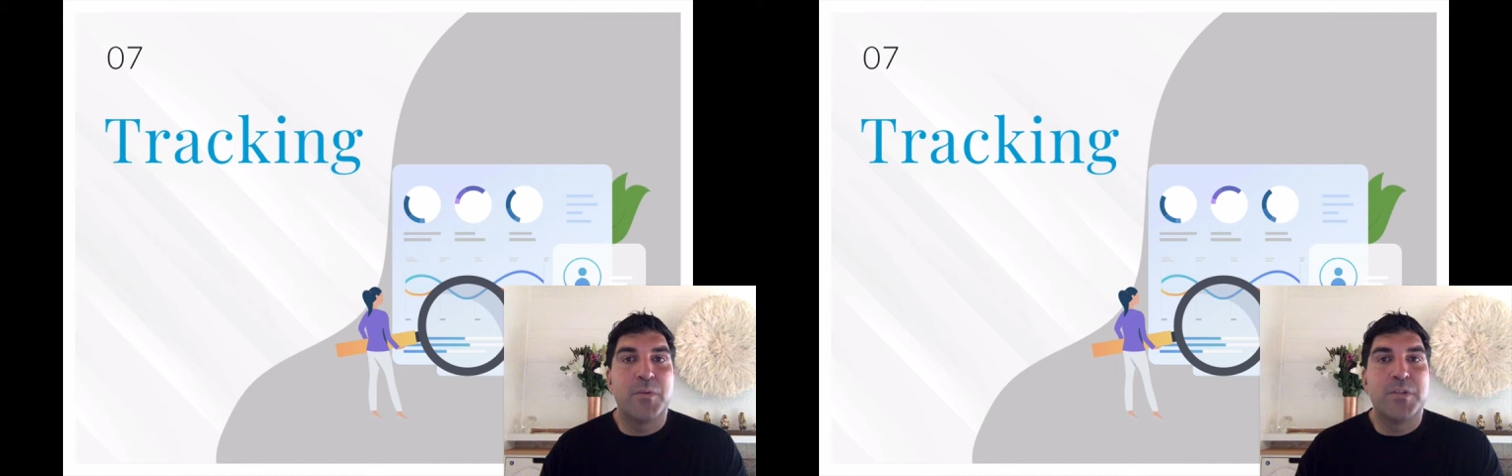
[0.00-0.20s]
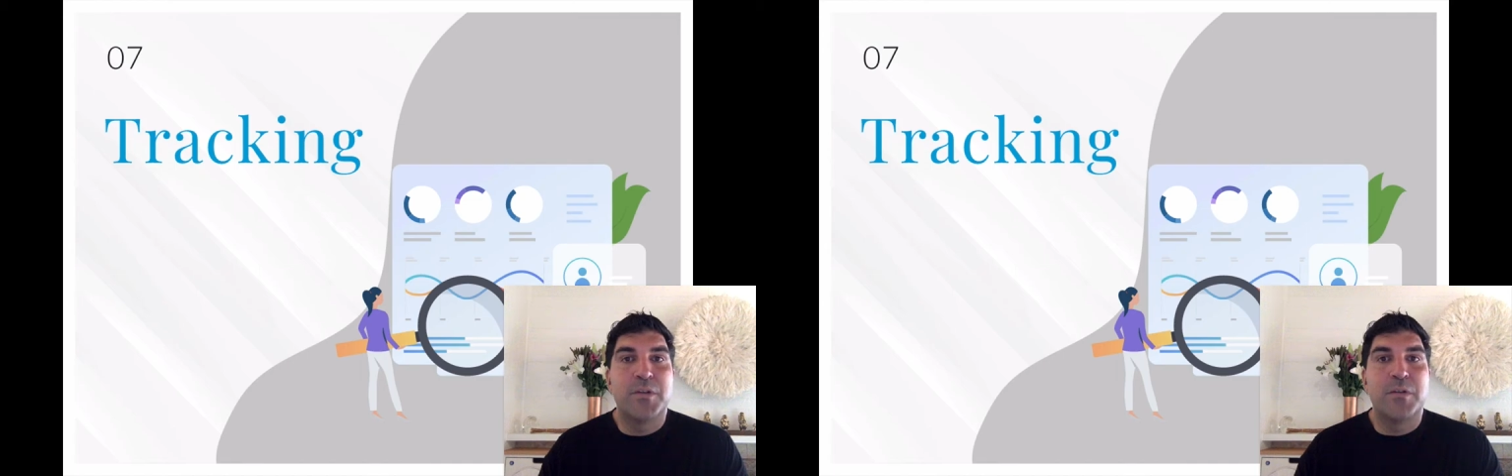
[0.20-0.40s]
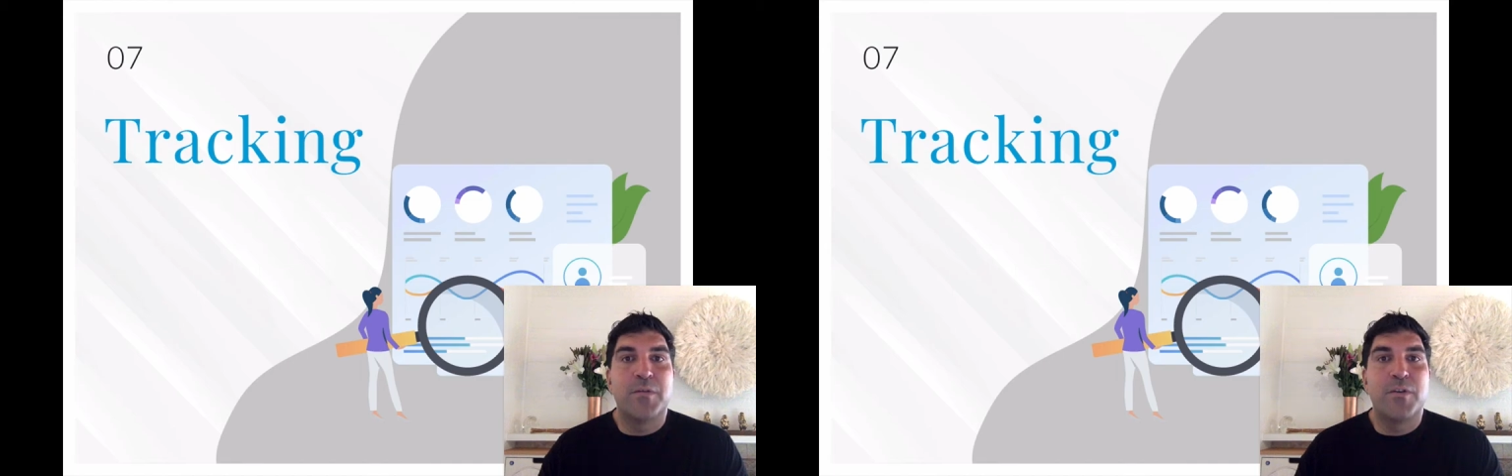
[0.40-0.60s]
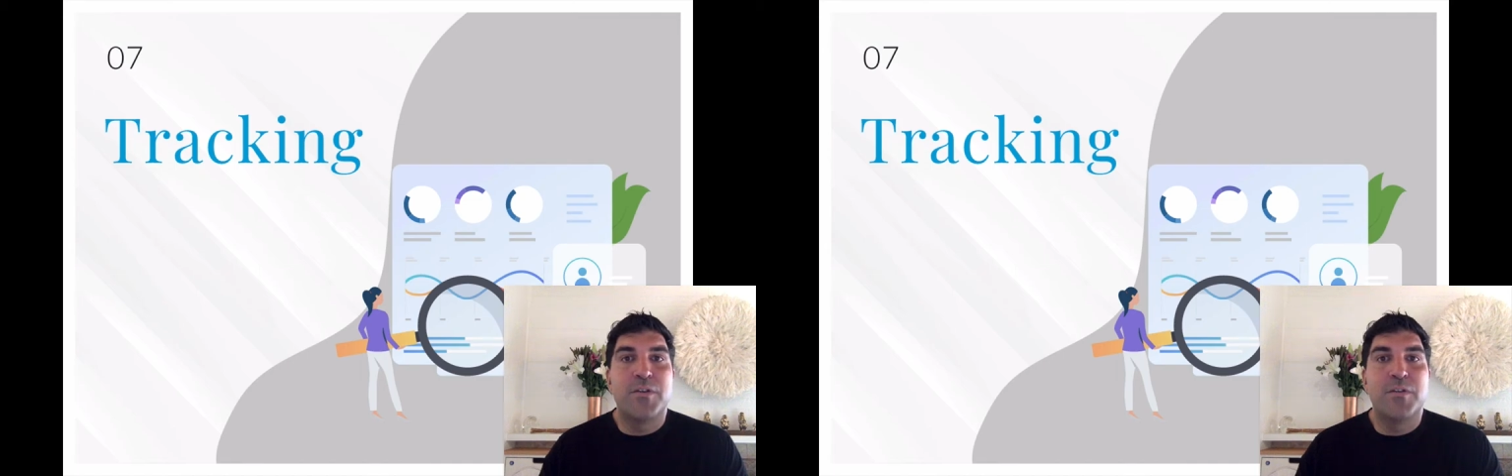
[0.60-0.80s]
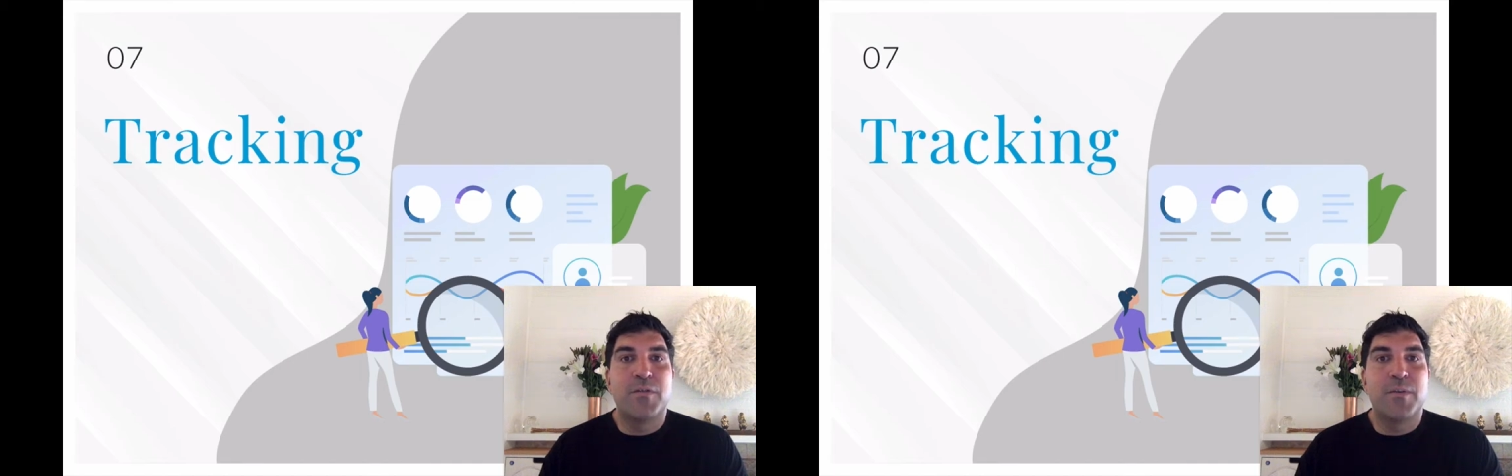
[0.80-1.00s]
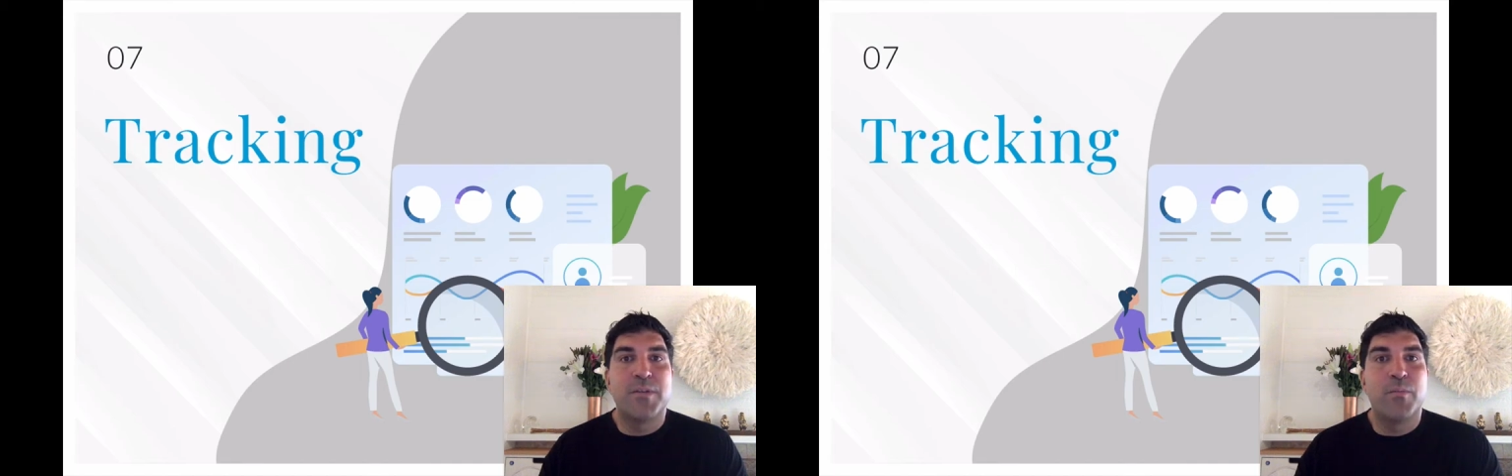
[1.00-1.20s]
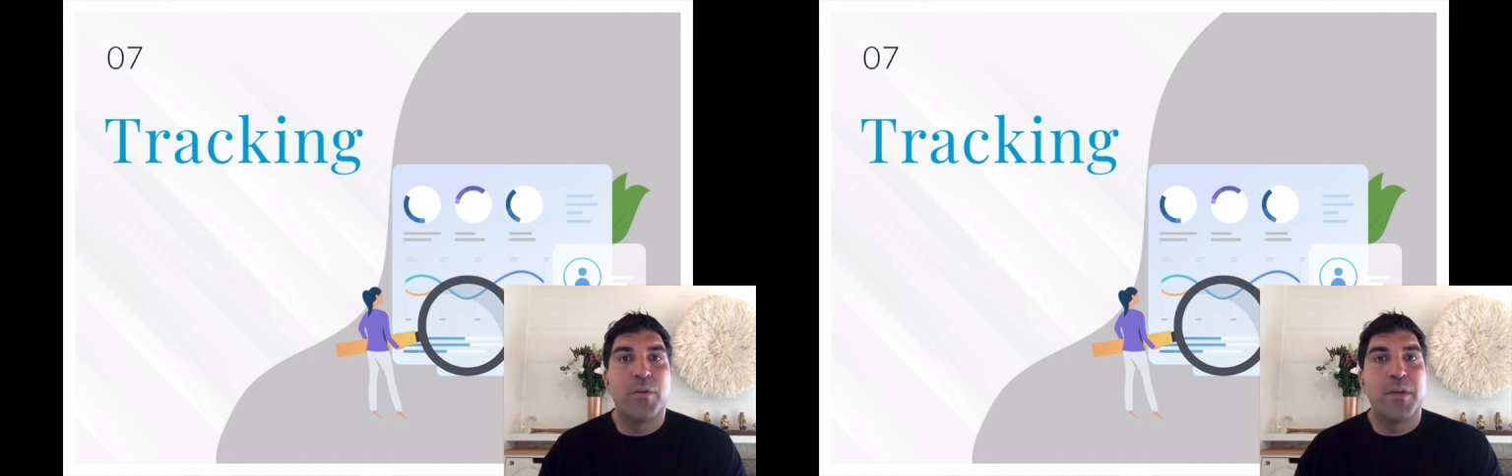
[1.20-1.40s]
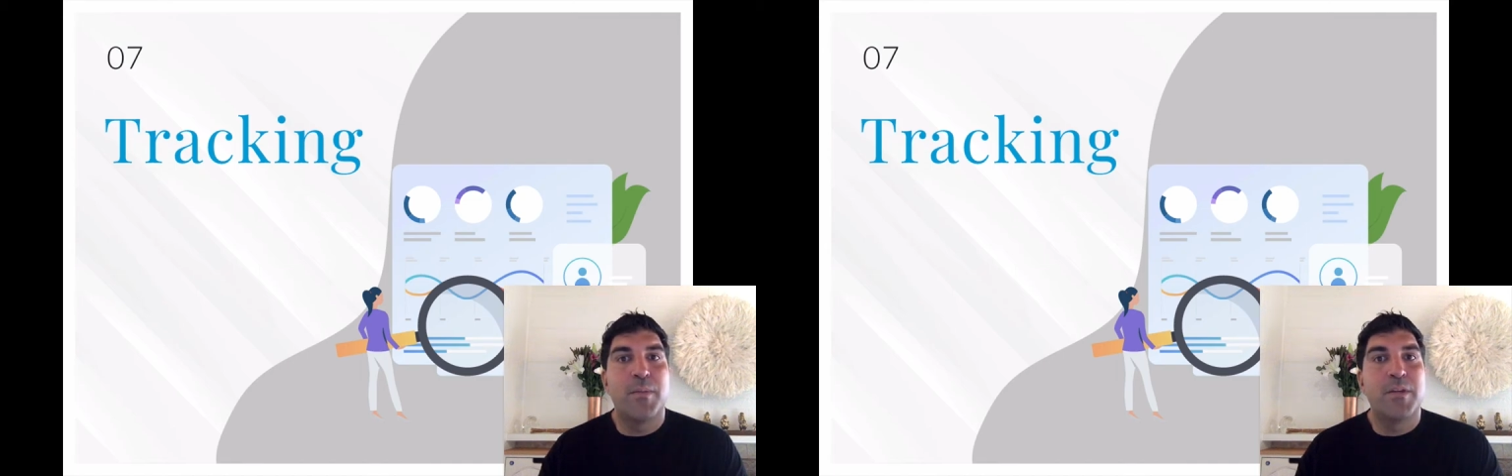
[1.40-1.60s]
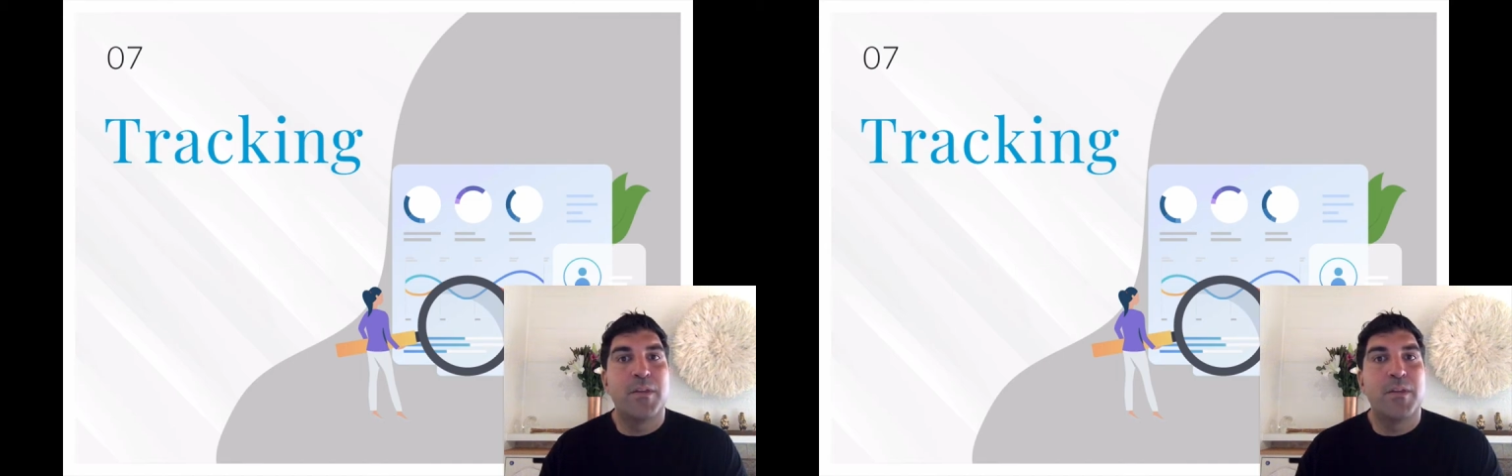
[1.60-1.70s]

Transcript: what's your conversion from someone coming